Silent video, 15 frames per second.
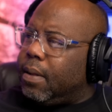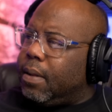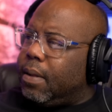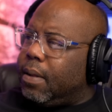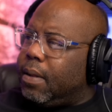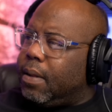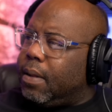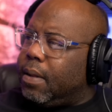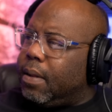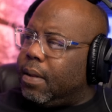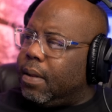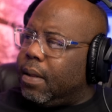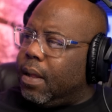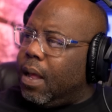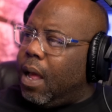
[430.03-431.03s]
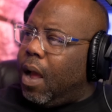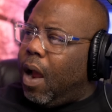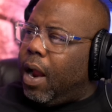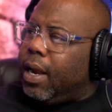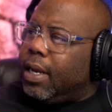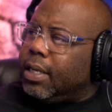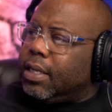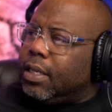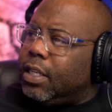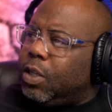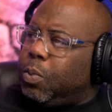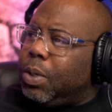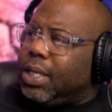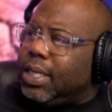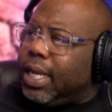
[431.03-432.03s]
I am well, saying. Do you, do All right, listen, this is
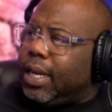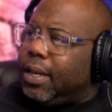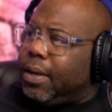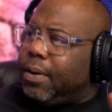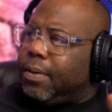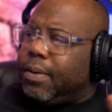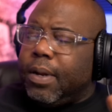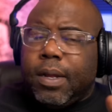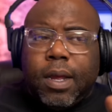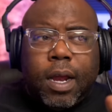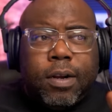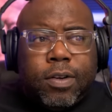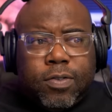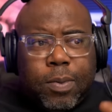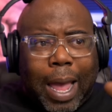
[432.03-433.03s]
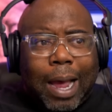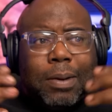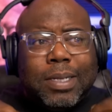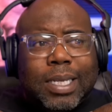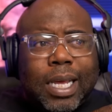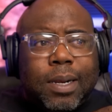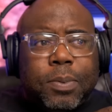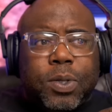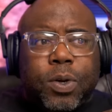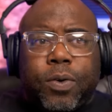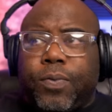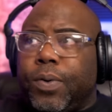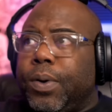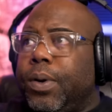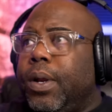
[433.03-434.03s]
what he said here, right, just outside
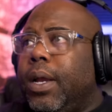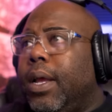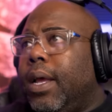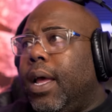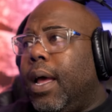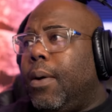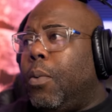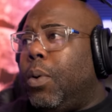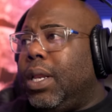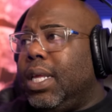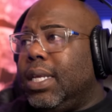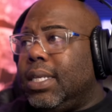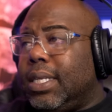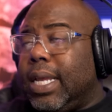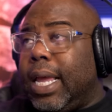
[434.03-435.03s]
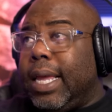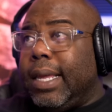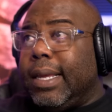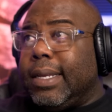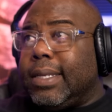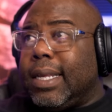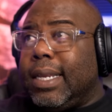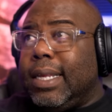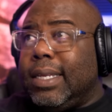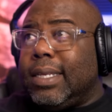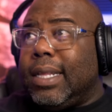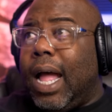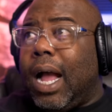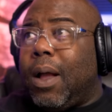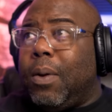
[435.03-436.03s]
observer. Uh, what he's saying is that he's
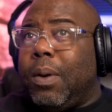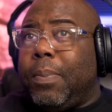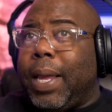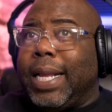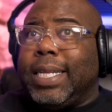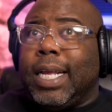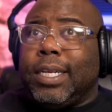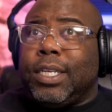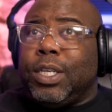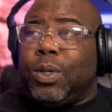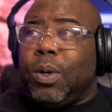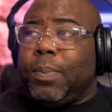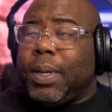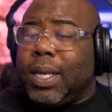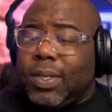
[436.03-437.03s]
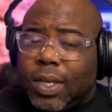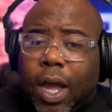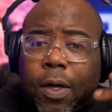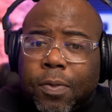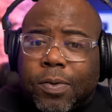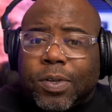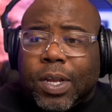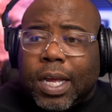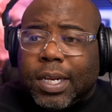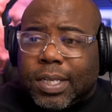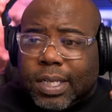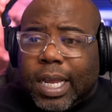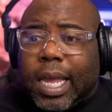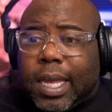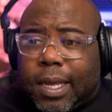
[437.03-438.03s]
not going to pay attention to it because the other side is
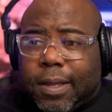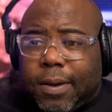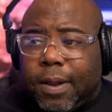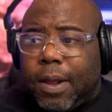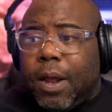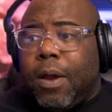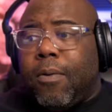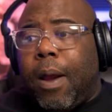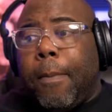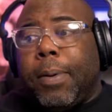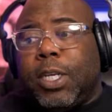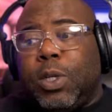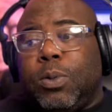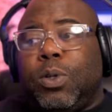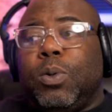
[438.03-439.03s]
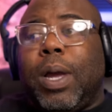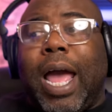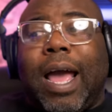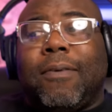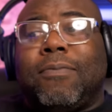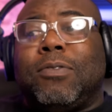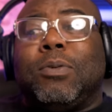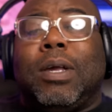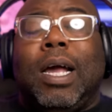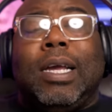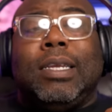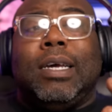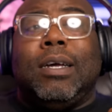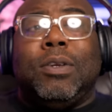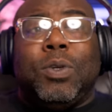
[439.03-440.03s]
saying it, right? But you do have to
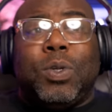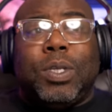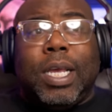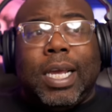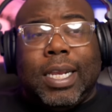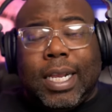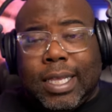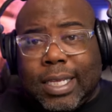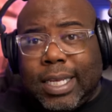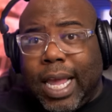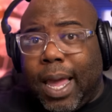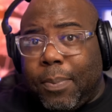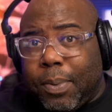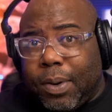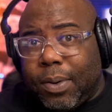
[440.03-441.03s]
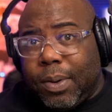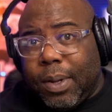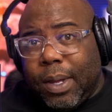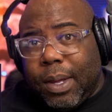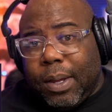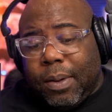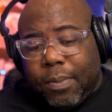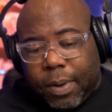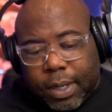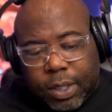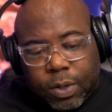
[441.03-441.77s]
kind of understand that this happened, right?